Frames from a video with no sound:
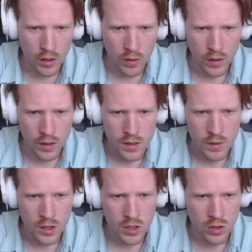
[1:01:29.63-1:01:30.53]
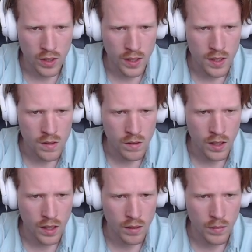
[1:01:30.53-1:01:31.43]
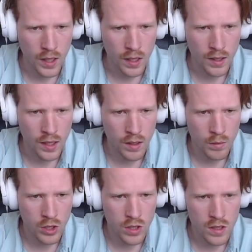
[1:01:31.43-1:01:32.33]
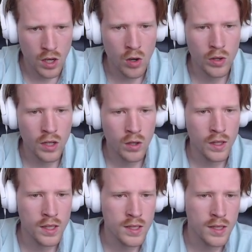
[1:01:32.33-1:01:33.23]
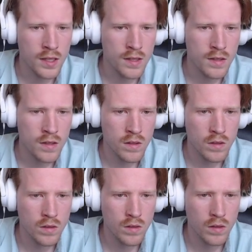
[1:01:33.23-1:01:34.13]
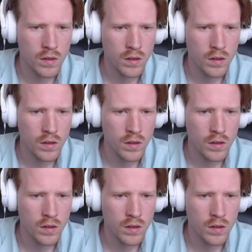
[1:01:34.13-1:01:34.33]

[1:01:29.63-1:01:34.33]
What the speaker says: URL needs to be a string. That's okay. Model.images. Oh, you know what? This needs to...